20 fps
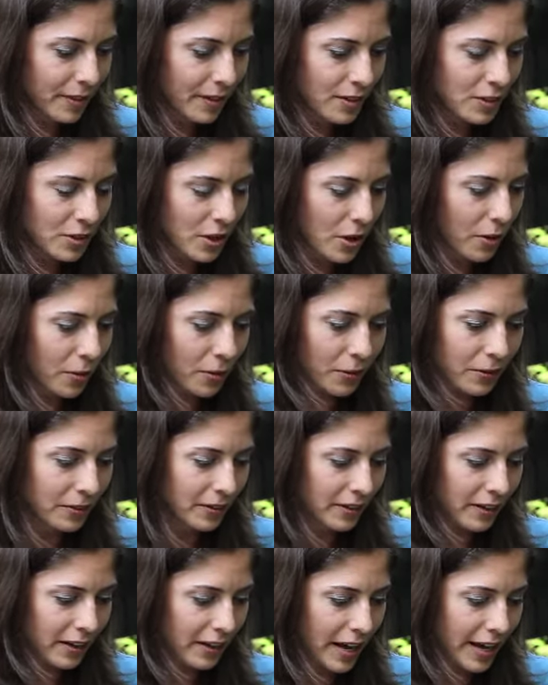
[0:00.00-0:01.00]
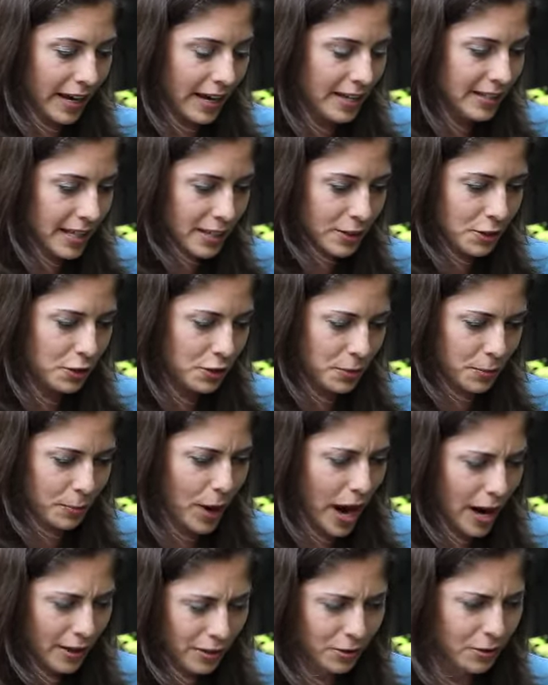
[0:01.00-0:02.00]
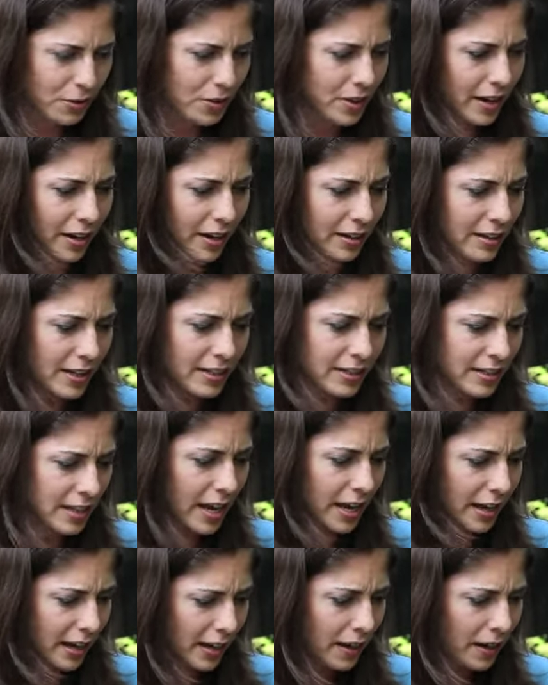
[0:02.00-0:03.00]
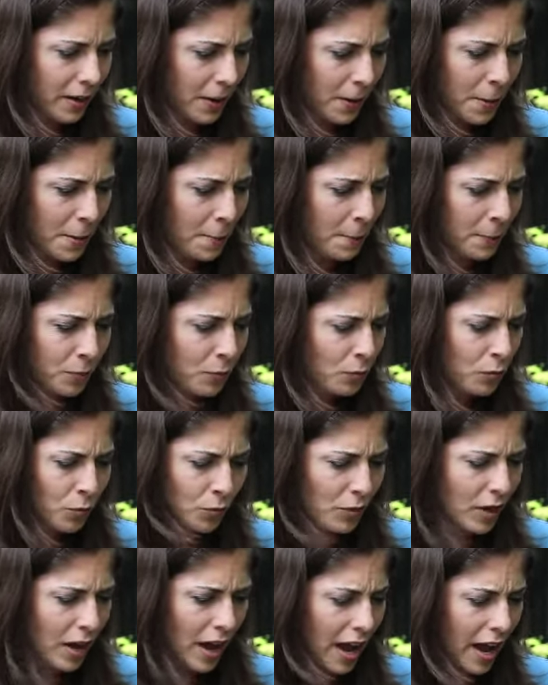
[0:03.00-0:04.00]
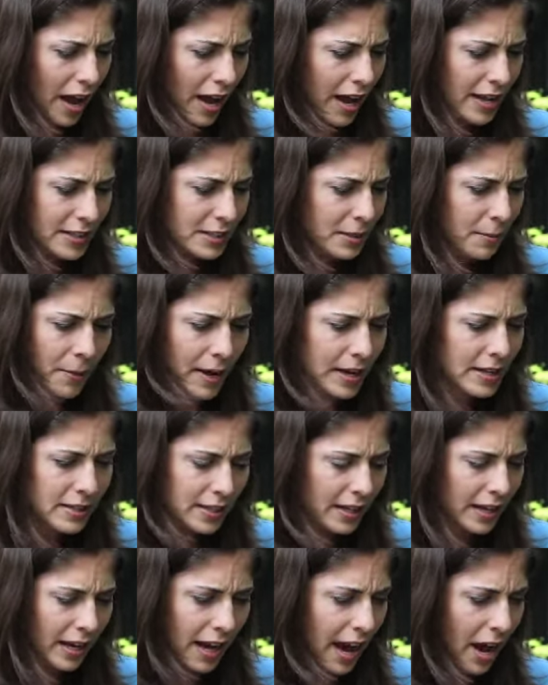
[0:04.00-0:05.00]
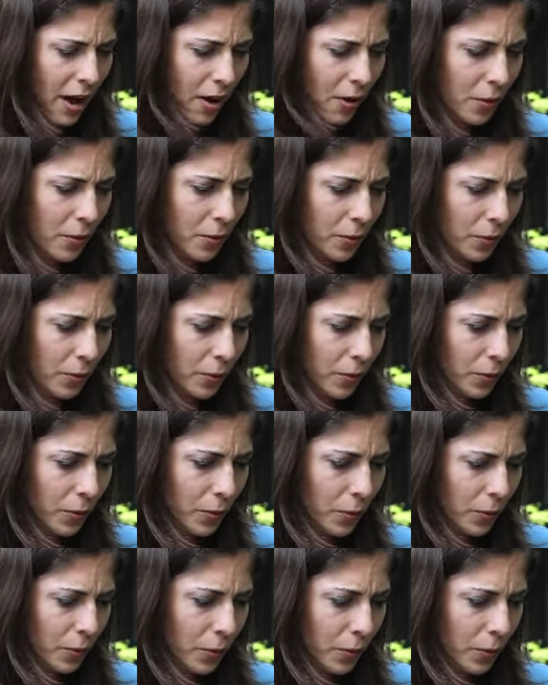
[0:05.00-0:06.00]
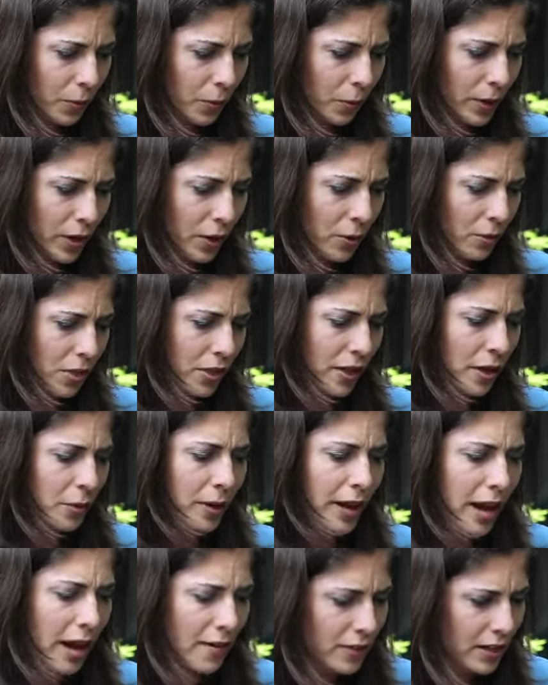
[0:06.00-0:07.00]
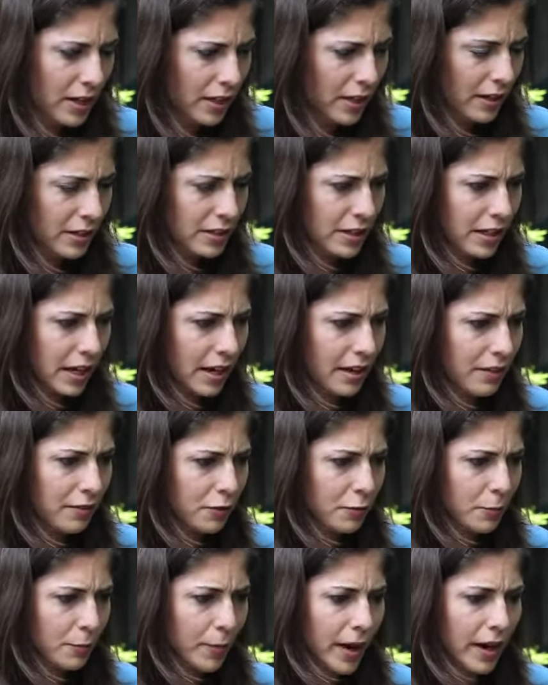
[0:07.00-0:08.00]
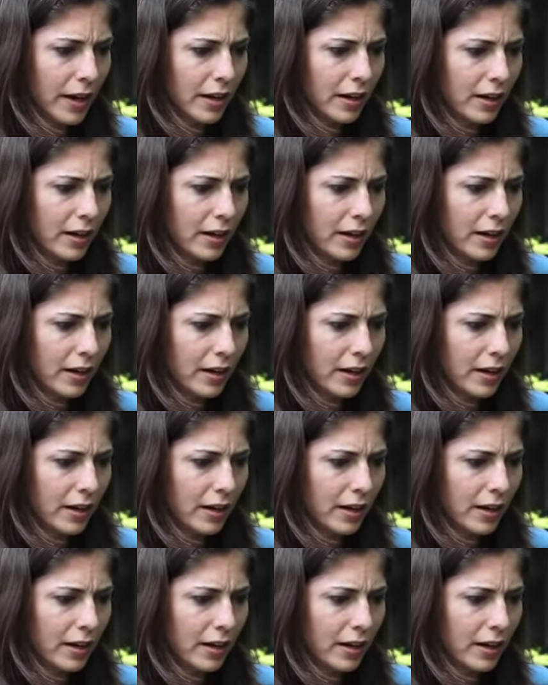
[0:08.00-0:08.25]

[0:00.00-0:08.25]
so I guess that's just a practical thing. It's like, it's amazing how we don't think we have anything to give, but